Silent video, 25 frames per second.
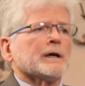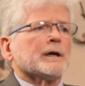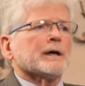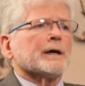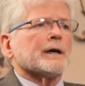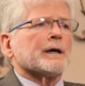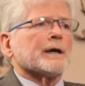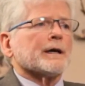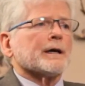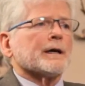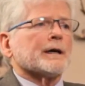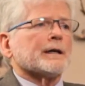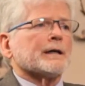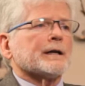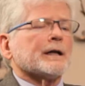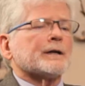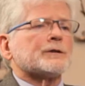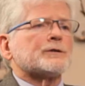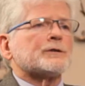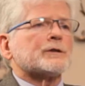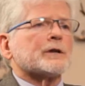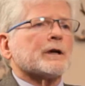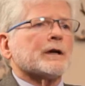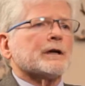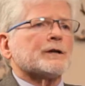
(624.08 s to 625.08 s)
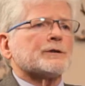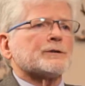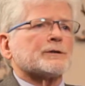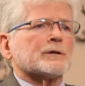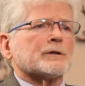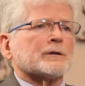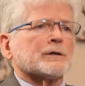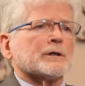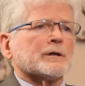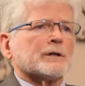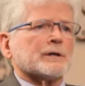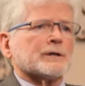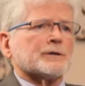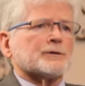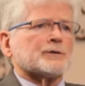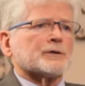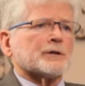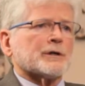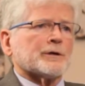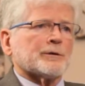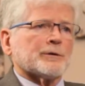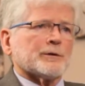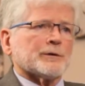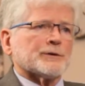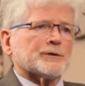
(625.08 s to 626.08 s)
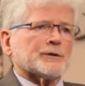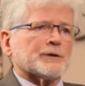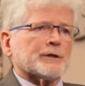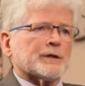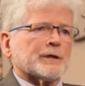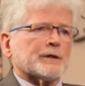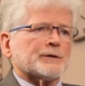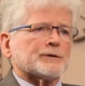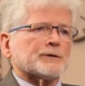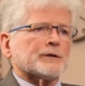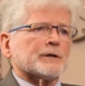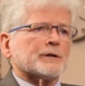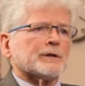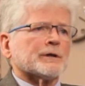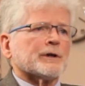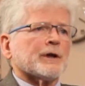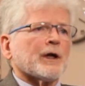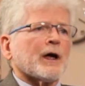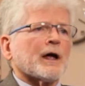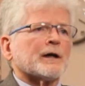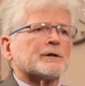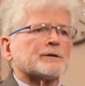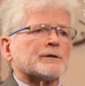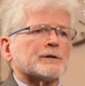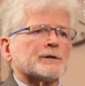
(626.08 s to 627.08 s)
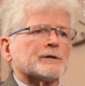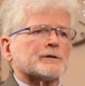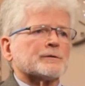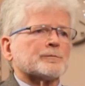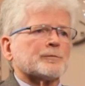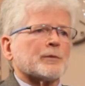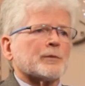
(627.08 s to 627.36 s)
and education in a general sense, and not just